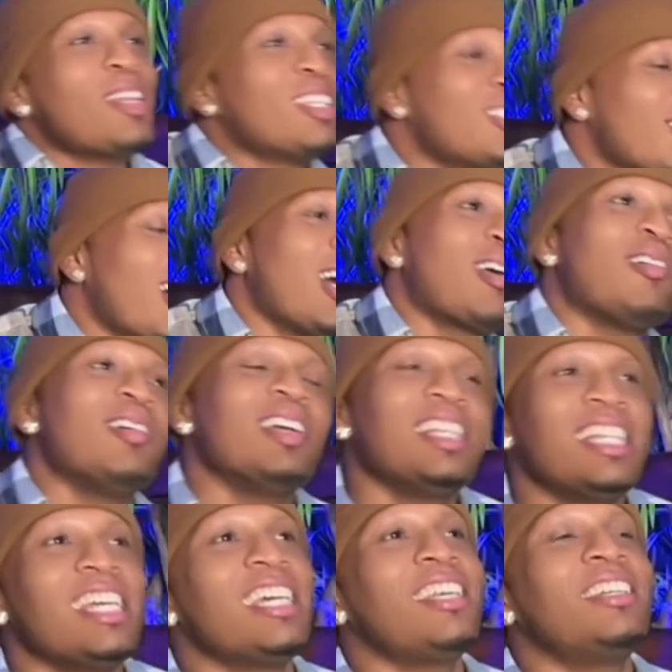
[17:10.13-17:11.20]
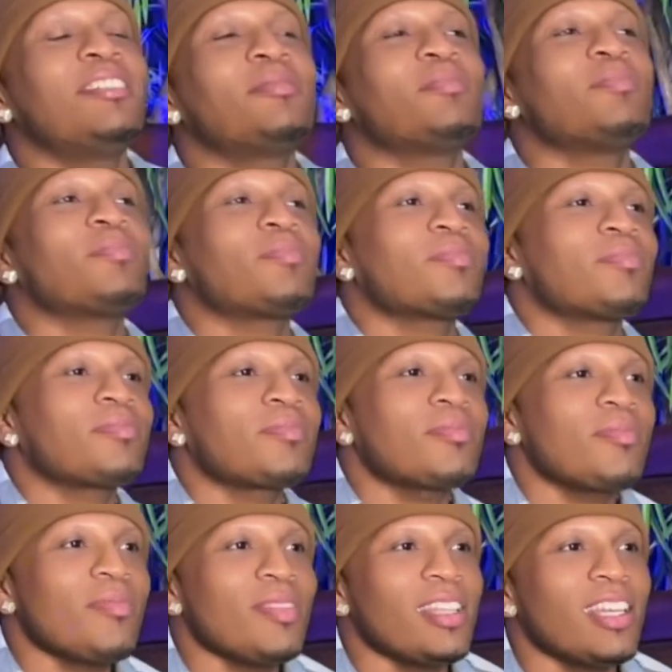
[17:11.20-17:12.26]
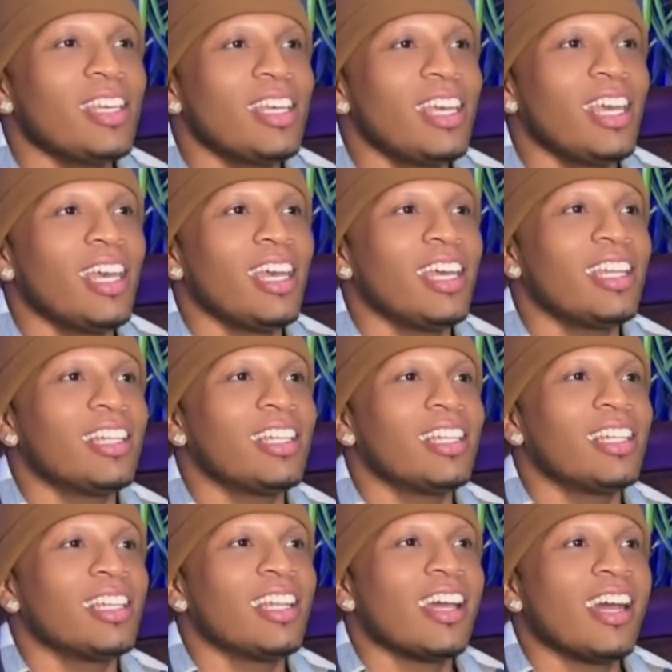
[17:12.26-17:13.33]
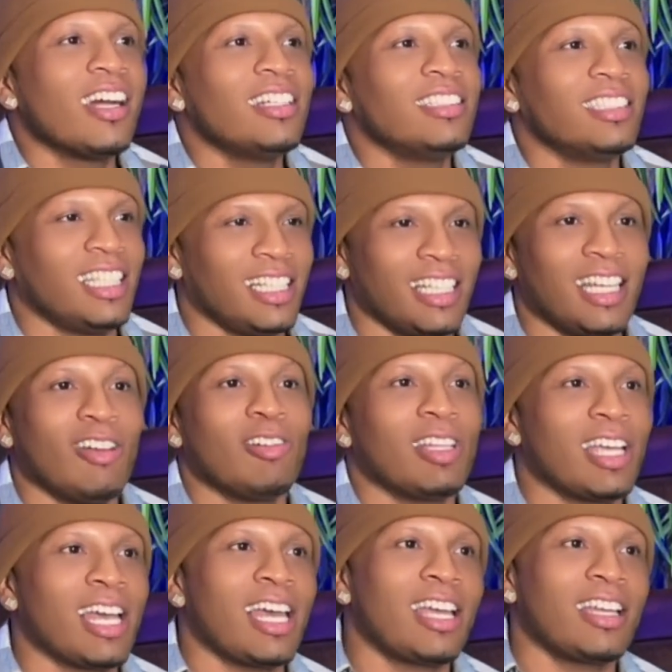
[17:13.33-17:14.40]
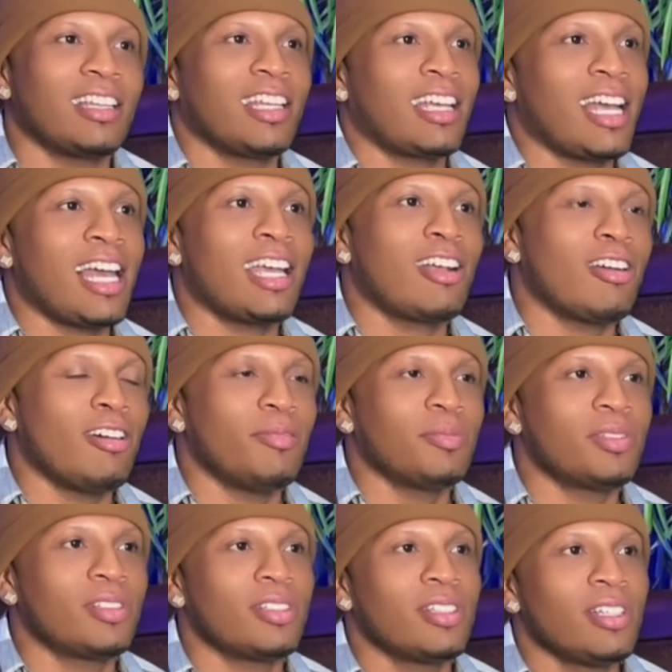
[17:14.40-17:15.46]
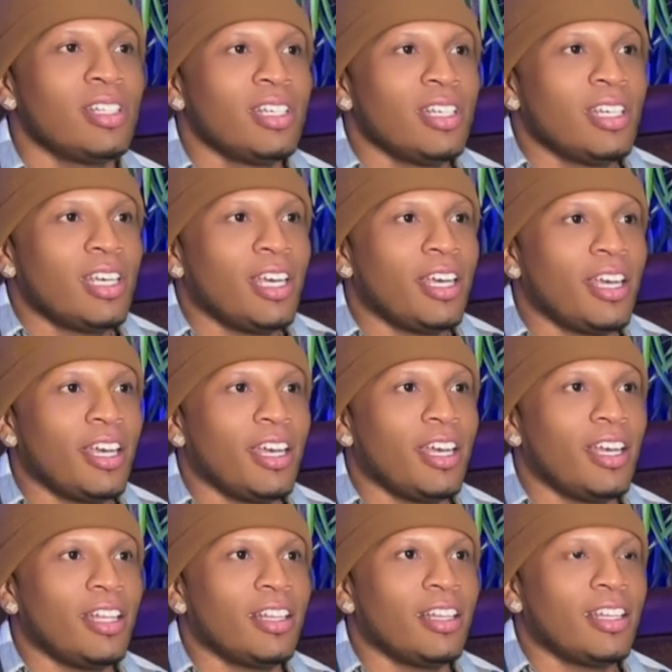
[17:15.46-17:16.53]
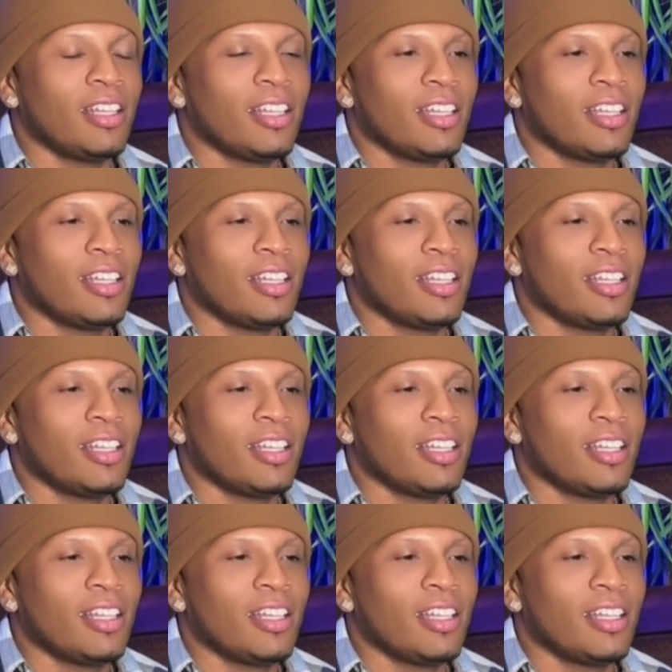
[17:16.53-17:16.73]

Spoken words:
So I go in there, and then the guy comes, and